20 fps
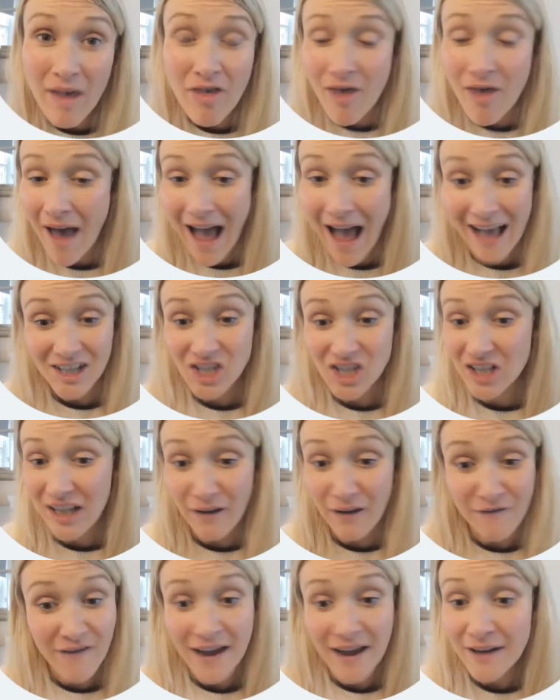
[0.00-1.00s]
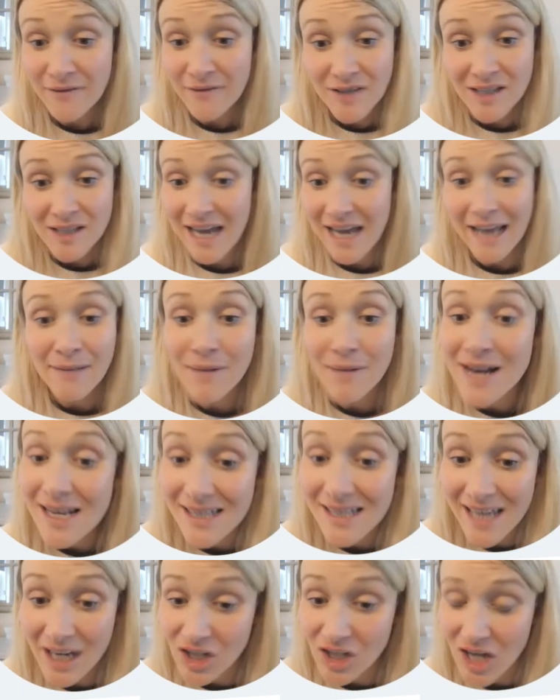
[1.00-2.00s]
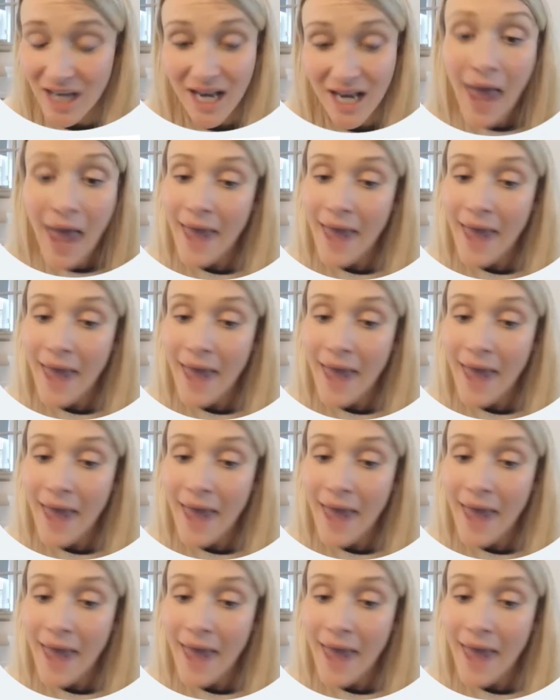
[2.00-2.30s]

that actually a 5 to 10 minute session